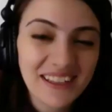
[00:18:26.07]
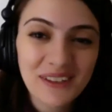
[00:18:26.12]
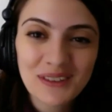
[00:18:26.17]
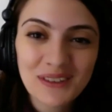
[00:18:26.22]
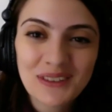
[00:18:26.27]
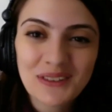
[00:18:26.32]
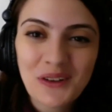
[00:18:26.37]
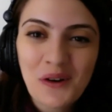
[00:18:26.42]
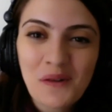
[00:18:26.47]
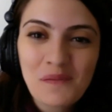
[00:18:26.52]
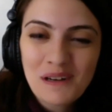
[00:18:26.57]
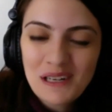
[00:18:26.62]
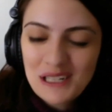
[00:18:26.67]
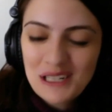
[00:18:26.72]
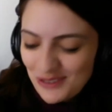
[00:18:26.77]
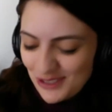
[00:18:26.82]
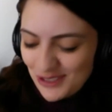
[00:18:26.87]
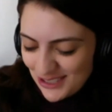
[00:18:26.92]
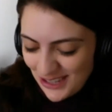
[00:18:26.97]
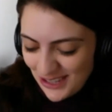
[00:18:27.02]
you so much
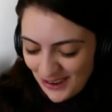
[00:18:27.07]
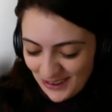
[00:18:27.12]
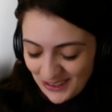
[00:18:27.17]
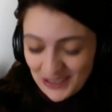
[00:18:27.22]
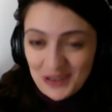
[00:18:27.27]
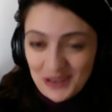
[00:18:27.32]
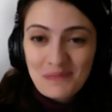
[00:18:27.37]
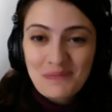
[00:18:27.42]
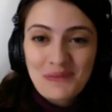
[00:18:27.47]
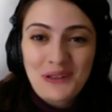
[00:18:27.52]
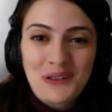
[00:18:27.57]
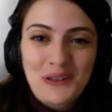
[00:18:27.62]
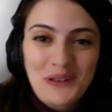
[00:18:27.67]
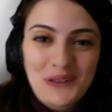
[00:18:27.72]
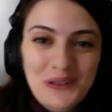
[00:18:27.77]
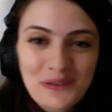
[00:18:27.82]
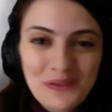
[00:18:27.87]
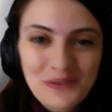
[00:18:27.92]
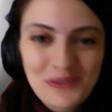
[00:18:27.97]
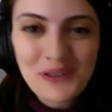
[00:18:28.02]
for sharing your
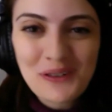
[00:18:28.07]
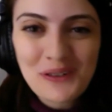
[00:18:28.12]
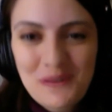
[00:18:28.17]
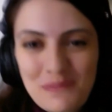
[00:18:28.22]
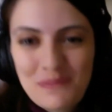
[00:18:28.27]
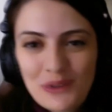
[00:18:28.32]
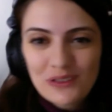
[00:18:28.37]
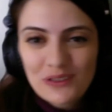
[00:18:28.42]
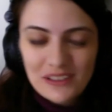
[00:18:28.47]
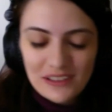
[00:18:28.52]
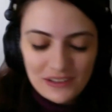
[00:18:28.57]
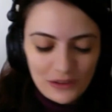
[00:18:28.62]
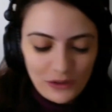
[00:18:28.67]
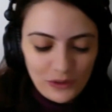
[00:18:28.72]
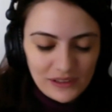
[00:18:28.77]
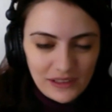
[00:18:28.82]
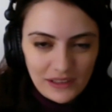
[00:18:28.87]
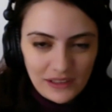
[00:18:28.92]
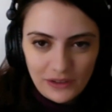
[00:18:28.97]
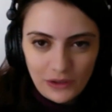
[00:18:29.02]
beautiful music. So you
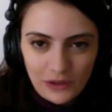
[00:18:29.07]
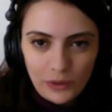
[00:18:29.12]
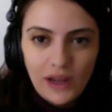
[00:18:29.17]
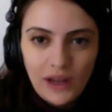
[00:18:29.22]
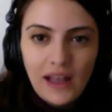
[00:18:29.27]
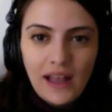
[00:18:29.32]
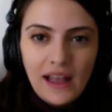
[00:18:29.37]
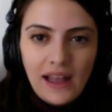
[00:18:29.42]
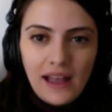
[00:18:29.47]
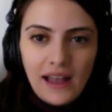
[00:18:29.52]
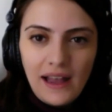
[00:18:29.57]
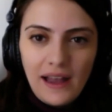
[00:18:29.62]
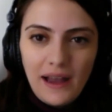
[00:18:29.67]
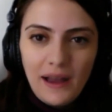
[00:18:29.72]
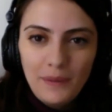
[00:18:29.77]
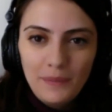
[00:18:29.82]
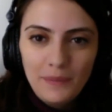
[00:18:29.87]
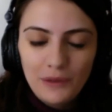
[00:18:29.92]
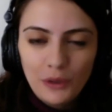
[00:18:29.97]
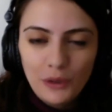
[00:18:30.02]
said,
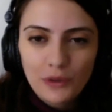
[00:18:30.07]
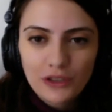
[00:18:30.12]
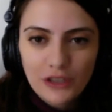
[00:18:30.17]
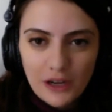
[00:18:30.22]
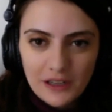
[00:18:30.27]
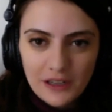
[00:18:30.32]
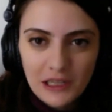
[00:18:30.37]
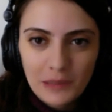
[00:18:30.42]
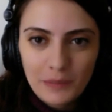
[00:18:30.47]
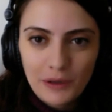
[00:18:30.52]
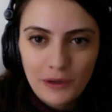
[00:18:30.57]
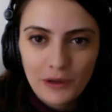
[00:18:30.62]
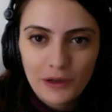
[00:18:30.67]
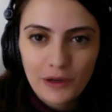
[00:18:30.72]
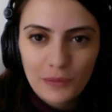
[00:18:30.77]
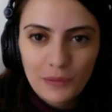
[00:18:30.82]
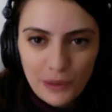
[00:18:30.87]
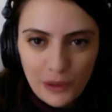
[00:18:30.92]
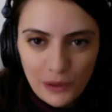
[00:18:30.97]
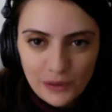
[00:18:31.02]
you were talking about
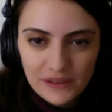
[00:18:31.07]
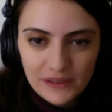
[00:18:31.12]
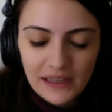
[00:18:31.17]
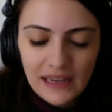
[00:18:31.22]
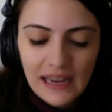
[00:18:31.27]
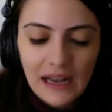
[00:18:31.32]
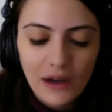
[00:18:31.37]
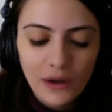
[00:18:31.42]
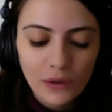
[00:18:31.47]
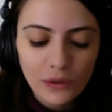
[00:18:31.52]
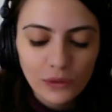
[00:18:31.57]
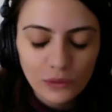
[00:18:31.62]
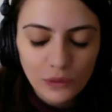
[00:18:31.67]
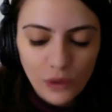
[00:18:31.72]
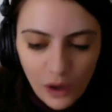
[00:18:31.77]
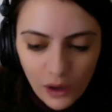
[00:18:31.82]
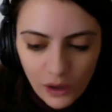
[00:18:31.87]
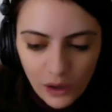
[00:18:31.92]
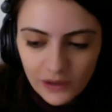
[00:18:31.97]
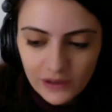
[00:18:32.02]
composing. How
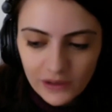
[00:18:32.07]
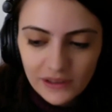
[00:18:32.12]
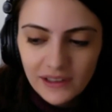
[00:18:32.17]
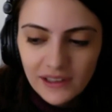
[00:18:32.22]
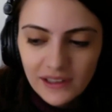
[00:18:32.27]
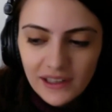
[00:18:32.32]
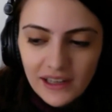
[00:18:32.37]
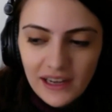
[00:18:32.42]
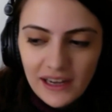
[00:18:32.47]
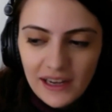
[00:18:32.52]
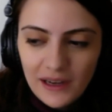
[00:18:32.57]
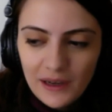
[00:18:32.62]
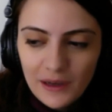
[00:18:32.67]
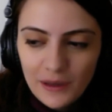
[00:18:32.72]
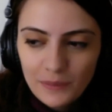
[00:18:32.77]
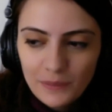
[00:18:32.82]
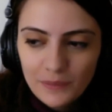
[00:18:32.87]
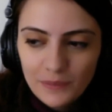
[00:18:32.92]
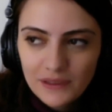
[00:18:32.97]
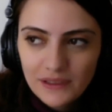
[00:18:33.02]
long
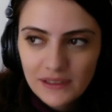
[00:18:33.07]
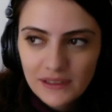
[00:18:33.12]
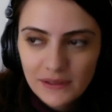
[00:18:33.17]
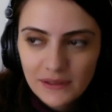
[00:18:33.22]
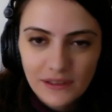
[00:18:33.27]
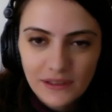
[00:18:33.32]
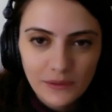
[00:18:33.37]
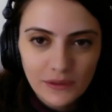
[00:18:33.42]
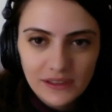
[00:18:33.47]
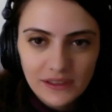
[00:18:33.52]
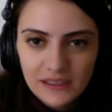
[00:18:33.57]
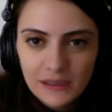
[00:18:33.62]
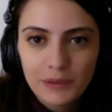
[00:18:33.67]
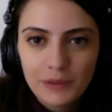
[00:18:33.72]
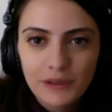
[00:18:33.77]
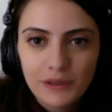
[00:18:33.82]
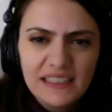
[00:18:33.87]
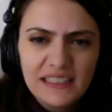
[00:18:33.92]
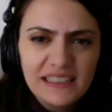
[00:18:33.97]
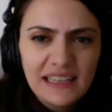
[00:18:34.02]
does it
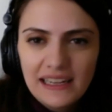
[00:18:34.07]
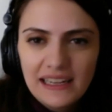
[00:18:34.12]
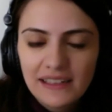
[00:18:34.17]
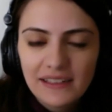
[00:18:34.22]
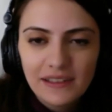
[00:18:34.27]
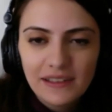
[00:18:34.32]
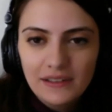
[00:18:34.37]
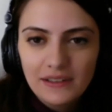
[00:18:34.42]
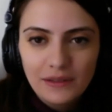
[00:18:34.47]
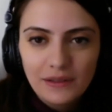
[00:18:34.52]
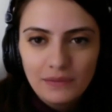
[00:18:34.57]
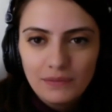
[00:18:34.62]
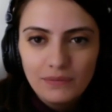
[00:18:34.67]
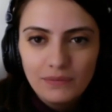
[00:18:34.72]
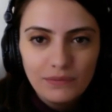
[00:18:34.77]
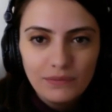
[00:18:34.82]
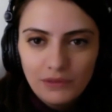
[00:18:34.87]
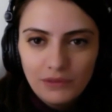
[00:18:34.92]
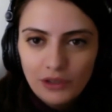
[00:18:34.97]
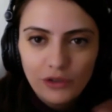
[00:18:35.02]
typically take to
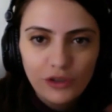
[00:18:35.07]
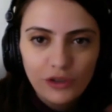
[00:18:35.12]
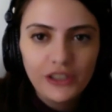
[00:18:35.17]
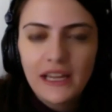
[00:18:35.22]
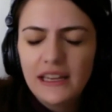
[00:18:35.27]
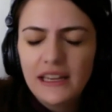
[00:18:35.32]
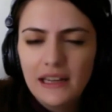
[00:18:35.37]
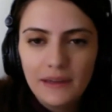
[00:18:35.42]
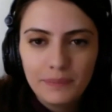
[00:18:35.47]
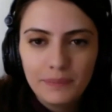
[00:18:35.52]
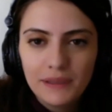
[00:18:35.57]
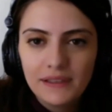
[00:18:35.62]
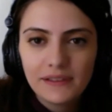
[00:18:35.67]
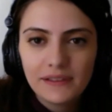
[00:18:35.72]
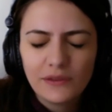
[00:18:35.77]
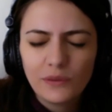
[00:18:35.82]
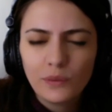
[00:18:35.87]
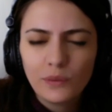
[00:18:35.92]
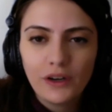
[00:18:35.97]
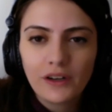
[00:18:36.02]
create a piece
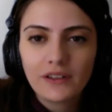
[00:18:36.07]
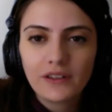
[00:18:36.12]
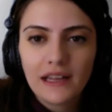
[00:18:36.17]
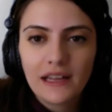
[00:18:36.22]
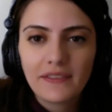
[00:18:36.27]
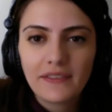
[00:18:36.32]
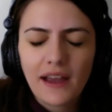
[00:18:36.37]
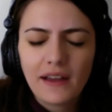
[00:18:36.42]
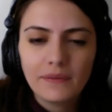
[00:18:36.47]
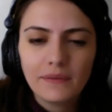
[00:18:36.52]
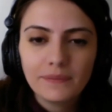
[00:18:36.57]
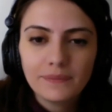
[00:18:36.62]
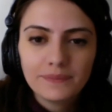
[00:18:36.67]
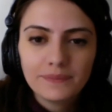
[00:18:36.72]
of work like that?